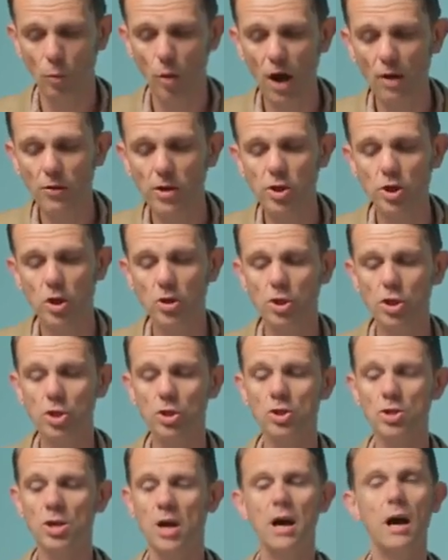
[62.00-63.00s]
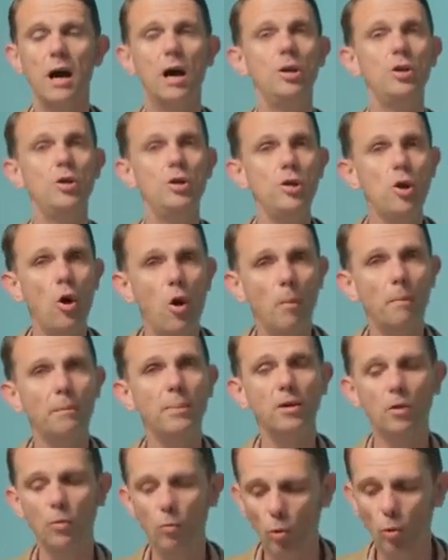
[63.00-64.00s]
where injunctions had
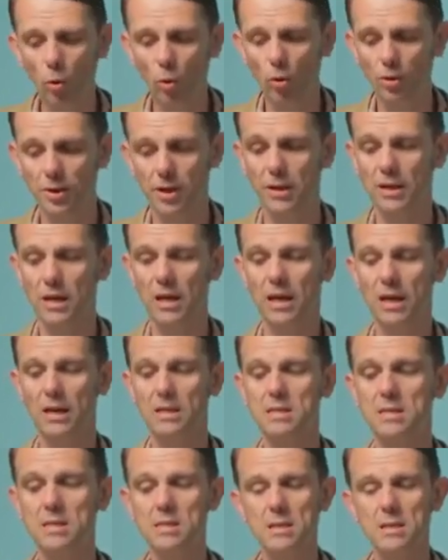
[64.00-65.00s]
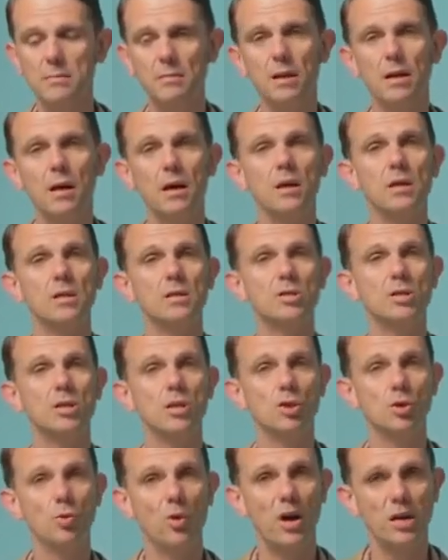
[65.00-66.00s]
not been awarded in similar
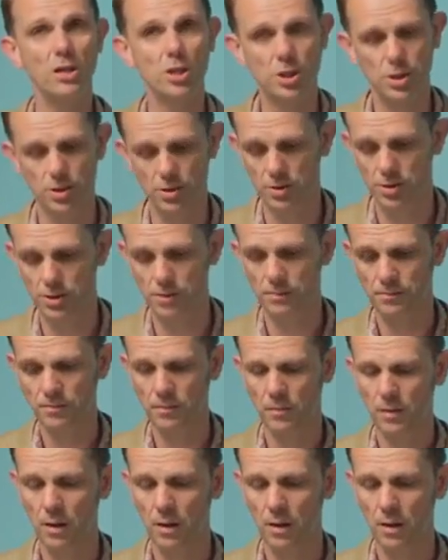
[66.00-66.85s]
situations.